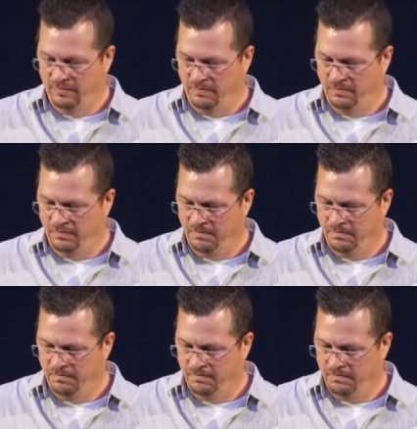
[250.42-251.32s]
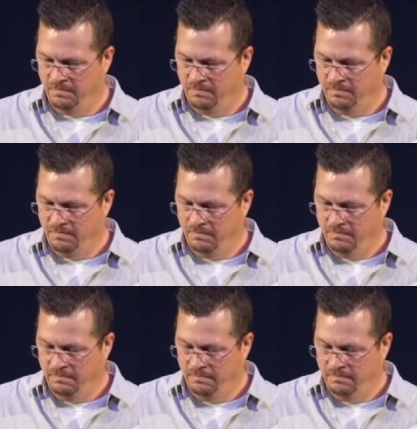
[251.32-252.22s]

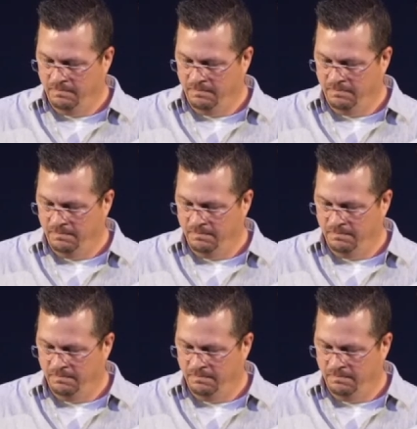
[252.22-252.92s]
Nobody speaks.